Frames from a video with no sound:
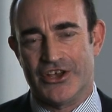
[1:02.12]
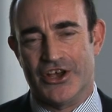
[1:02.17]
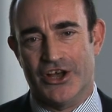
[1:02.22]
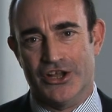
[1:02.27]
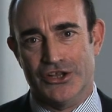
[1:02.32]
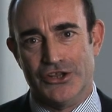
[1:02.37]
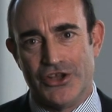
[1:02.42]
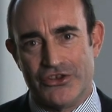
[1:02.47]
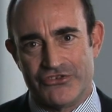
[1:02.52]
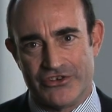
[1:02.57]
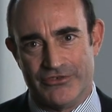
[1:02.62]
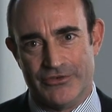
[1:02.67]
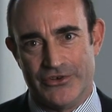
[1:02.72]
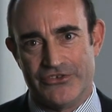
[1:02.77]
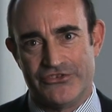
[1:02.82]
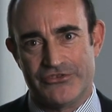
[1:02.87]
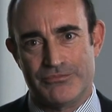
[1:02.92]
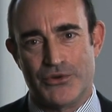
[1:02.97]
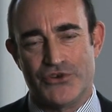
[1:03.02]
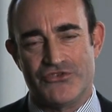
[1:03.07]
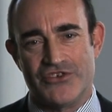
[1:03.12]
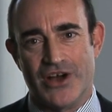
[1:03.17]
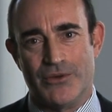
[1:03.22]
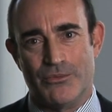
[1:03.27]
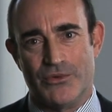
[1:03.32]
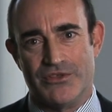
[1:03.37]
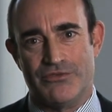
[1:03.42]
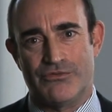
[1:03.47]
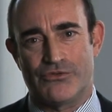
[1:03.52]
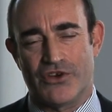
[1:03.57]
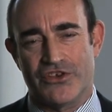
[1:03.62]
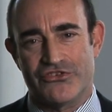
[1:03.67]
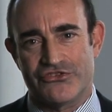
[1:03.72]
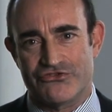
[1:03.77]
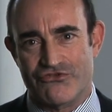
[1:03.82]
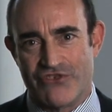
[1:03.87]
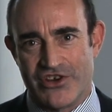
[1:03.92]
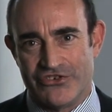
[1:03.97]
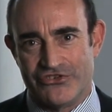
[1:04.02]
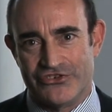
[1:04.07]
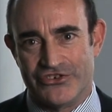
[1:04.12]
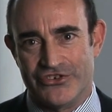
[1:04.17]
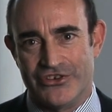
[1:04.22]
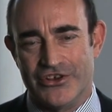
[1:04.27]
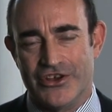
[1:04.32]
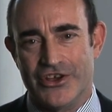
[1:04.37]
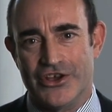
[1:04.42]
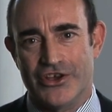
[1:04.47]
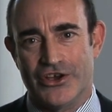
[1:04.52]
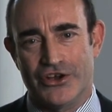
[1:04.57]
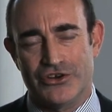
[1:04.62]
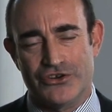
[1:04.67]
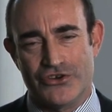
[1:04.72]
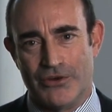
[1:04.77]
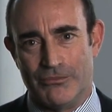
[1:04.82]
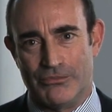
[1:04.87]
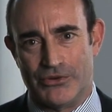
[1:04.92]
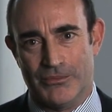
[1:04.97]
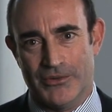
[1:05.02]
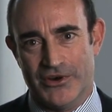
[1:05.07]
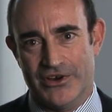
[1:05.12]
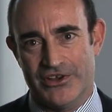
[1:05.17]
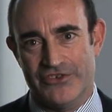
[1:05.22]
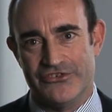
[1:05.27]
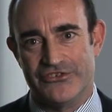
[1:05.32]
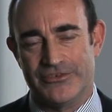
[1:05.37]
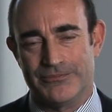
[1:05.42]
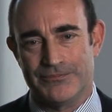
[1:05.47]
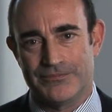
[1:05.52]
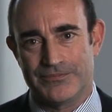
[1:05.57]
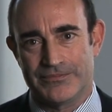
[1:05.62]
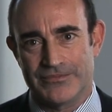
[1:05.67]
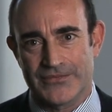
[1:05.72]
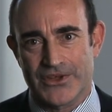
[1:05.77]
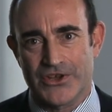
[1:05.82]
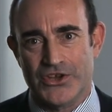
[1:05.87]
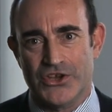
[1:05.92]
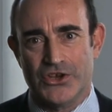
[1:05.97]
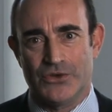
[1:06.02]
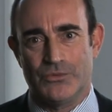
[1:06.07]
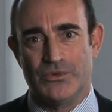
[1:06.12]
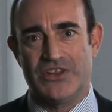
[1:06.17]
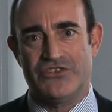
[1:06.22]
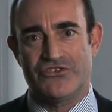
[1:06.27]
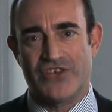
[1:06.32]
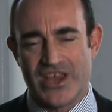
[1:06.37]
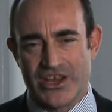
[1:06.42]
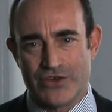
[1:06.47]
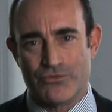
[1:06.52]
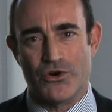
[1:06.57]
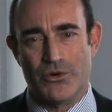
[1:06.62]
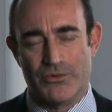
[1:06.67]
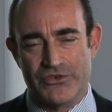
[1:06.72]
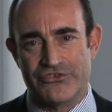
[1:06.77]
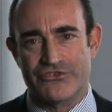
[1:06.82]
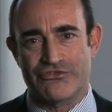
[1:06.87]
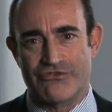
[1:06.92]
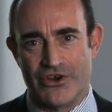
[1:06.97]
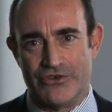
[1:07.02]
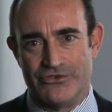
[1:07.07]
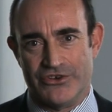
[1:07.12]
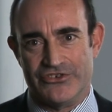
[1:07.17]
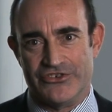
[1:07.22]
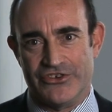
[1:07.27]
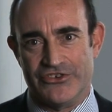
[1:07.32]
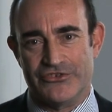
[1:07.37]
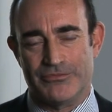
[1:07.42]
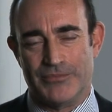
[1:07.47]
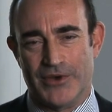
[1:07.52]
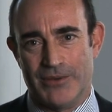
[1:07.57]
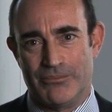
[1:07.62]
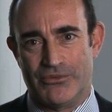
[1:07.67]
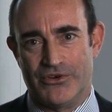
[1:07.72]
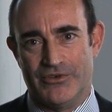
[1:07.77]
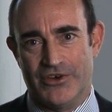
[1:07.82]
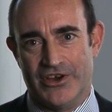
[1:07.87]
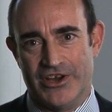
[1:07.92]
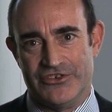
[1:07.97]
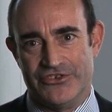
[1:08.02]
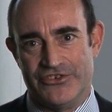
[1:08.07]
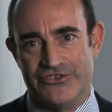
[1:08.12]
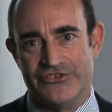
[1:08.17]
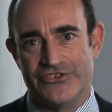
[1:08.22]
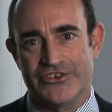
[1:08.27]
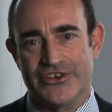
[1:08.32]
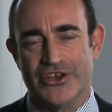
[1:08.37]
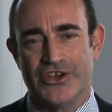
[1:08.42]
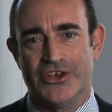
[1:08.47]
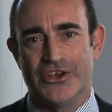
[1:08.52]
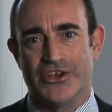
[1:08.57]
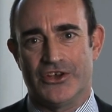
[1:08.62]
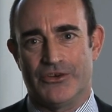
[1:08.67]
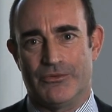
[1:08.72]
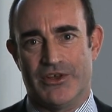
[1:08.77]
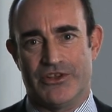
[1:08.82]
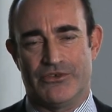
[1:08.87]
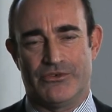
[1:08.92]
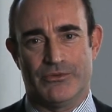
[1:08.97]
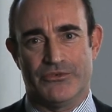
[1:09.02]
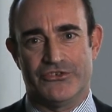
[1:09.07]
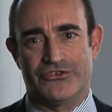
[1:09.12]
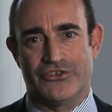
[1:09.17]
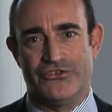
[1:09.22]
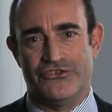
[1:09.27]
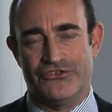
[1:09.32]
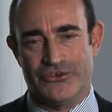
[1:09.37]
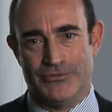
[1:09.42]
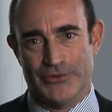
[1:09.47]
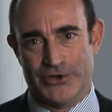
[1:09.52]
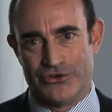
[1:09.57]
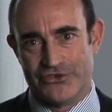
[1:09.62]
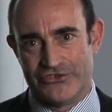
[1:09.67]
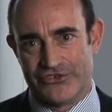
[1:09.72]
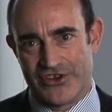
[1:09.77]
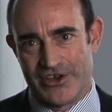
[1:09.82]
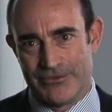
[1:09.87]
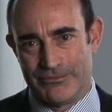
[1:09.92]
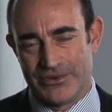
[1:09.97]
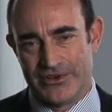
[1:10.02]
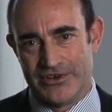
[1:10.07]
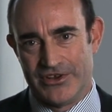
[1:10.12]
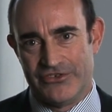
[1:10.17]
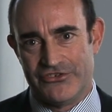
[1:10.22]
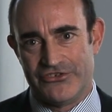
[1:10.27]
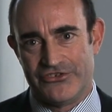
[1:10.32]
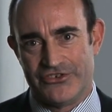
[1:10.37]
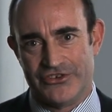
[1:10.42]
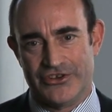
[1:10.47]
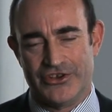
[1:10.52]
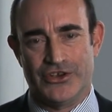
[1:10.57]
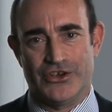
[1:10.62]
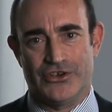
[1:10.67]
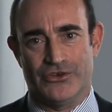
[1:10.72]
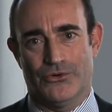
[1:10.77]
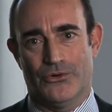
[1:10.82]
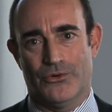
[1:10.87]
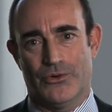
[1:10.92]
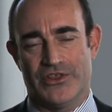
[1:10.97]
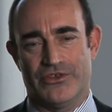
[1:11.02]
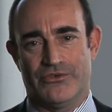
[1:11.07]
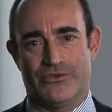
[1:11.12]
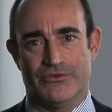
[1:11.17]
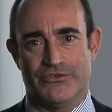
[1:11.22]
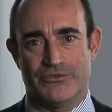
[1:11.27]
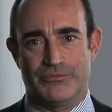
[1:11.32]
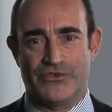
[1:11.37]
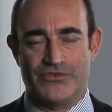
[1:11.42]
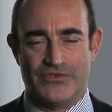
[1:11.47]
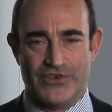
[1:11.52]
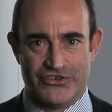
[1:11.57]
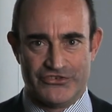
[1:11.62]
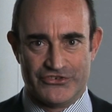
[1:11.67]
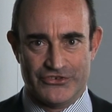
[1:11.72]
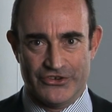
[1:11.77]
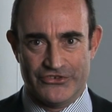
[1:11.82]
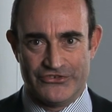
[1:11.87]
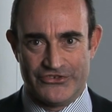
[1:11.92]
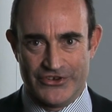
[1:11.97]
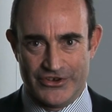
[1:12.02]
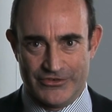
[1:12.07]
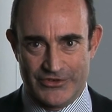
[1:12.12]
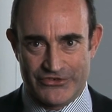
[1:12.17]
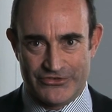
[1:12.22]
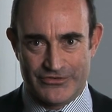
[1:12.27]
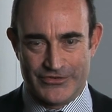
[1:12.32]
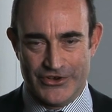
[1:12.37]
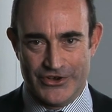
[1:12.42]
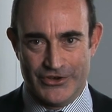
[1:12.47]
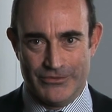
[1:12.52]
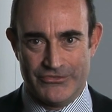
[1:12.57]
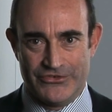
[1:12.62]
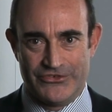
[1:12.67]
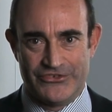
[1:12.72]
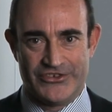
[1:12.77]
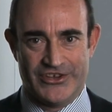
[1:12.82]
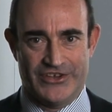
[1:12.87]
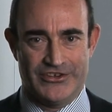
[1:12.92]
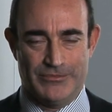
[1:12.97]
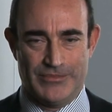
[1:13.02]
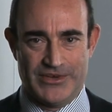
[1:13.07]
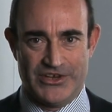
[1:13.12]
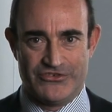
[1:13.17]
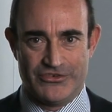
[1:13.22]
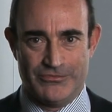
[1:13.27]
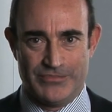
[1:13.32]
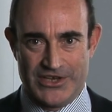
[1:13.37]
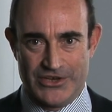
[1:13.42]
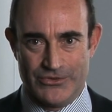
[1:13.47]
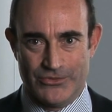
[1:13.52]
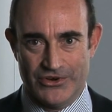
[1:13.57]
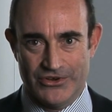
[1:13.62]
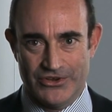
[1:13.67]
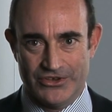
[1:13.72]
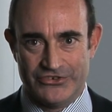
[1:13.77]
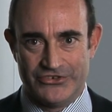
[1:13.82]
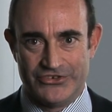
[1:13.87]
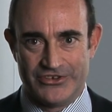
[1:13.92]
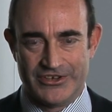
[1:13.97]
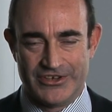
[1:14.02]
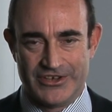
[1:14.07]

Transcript: a lot of us put up with frustration and compromise. We'd take what was thrown at us by providers, whether it was consumer goods companies or whether it was professional service firms in the B2B world.